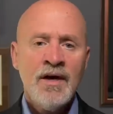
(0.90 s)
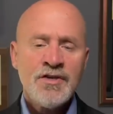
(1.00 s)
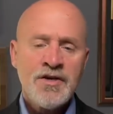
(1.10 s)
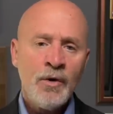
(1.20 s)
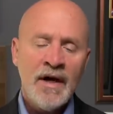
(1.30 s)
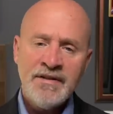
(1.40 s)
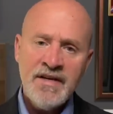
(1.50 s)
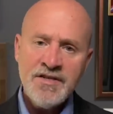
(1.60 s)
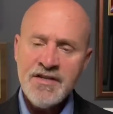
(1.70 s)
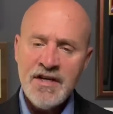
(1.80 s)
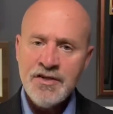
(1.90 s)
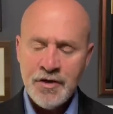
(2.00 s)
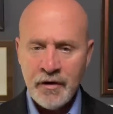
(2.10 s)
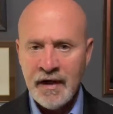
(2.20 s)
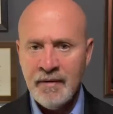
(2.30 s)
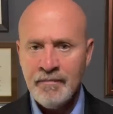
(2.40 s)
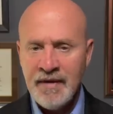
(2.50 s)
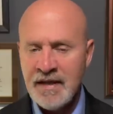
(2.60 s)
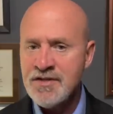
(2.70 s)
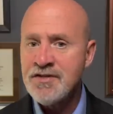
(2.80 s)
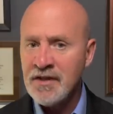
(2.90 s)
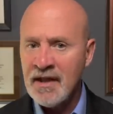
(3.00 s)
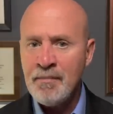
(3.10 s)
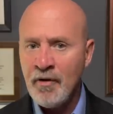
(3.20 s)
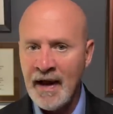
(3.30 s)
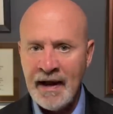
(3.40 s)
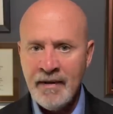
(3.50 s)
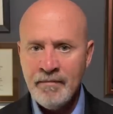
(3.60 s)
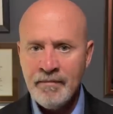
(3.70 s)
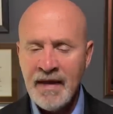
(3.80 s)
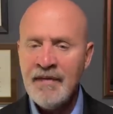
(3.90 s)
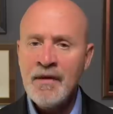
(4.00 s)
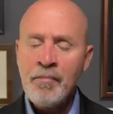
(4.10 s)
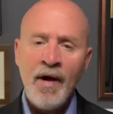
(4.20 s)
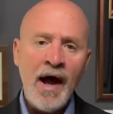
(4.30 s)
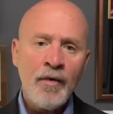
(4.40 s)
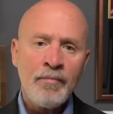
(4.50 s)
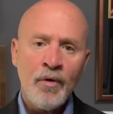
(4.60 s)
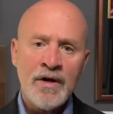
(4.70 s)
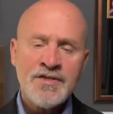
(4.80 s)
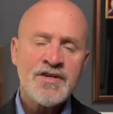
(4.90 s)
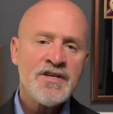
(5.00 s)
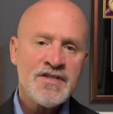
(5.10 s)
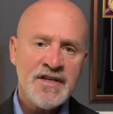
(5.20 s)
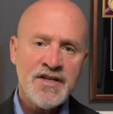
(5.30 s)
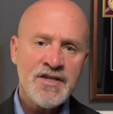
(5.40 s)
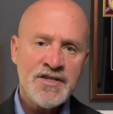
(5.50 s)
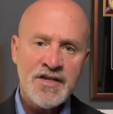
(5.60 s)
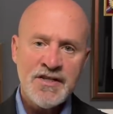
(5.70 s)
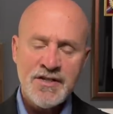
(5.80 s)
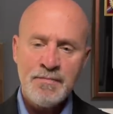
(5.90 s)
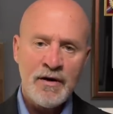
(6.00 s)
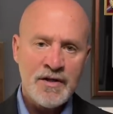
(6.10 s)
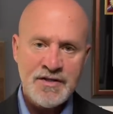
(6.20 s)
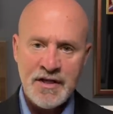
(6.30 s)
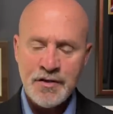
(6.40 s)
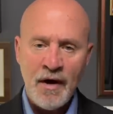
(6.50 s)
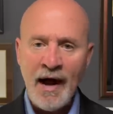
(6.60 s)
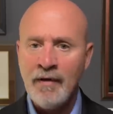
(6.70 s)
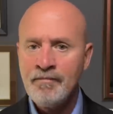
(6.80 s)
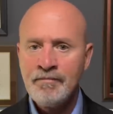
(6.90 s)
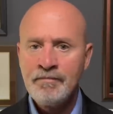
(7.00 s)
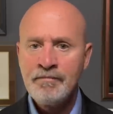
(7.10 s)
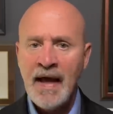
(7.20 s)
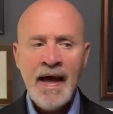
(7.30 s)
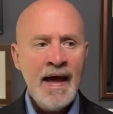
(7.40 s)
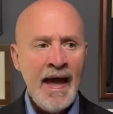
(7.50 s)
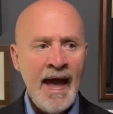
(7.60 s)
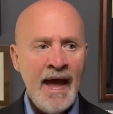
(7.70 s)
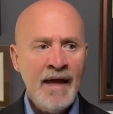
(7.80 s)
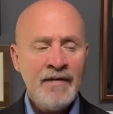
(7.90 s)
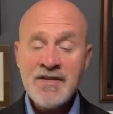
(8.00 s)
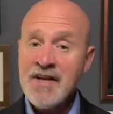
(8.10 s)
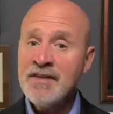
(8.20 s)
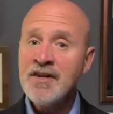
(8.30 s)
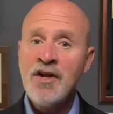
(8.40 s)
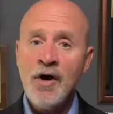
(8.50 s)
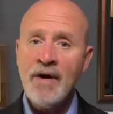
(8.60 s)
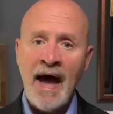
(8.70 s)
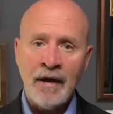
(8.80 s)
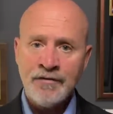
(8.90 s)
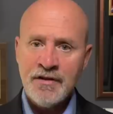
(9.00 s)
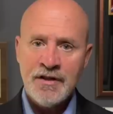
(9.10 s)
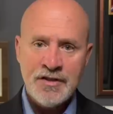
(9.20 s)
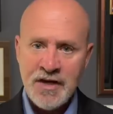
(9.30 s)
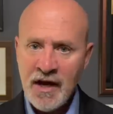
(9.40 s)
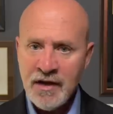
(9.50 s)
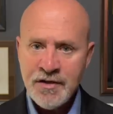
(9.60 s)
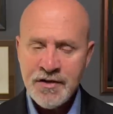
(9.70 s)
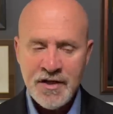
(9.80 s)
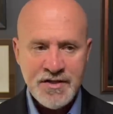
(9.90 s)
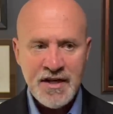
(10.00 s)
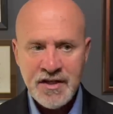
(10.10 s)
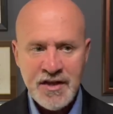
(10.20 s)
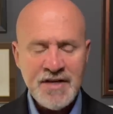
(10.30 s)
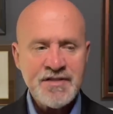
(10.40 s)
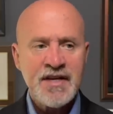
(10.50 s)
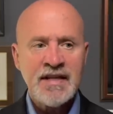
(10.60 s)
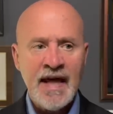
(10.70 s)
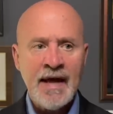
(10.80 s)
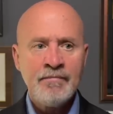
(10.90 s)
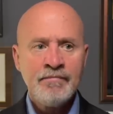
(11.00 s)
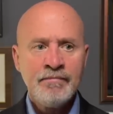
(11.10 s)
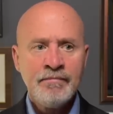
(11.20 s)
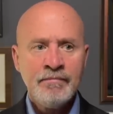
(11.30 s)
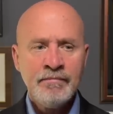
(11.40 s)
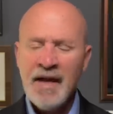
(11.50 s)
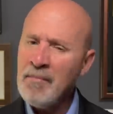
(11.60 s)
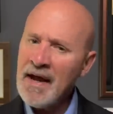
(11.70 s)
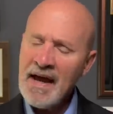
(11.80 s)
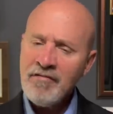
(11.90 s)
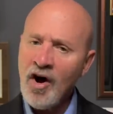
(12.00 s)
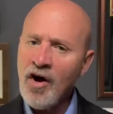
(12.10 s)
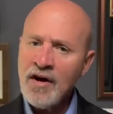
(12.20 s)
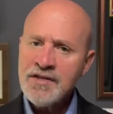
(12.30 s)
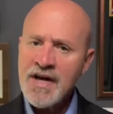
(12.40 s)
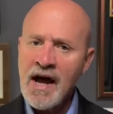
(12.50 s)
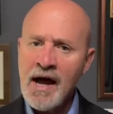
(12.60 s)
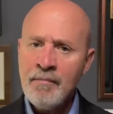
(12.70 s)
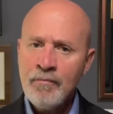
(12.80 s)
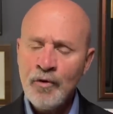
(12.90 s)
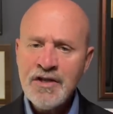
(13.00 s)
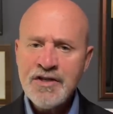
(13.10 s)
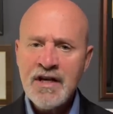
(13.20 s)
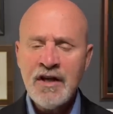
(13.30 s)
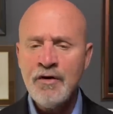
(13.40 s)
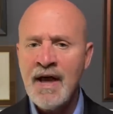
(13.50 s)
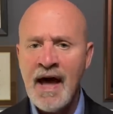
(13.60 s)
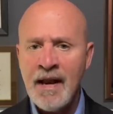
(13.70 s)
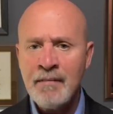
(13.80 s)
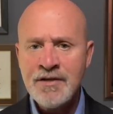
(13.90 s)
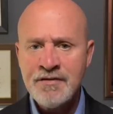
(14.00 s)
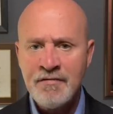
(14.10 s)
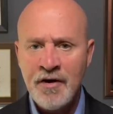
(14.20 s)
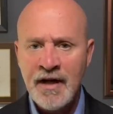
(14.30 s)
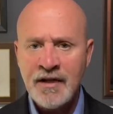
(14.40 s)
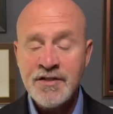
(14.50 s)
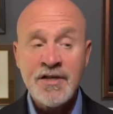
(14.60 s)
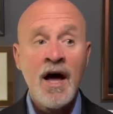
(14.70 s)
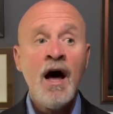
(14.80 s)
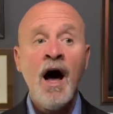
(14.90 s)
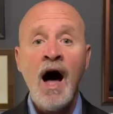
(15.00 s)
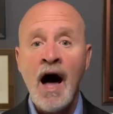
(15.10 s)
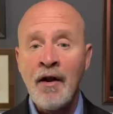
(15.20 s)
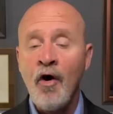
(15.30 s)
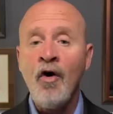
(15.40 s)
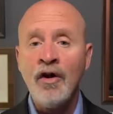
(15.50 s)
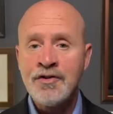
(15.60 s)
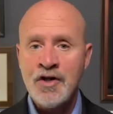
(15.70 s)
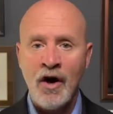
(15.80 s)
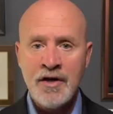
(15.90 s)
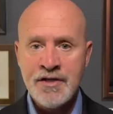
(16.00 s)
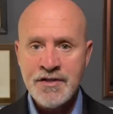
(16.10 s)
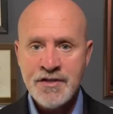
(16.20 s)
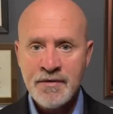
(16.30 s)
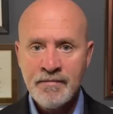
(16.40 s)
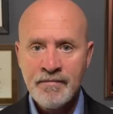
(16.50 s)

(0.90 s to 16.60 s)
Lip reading: So a DC jury is deliberating in the Proud Boys' seditious conspiracy trial. And they sent a note out to the judge suggesting that they might have a hard time reaching unanimous verdicts on all charges.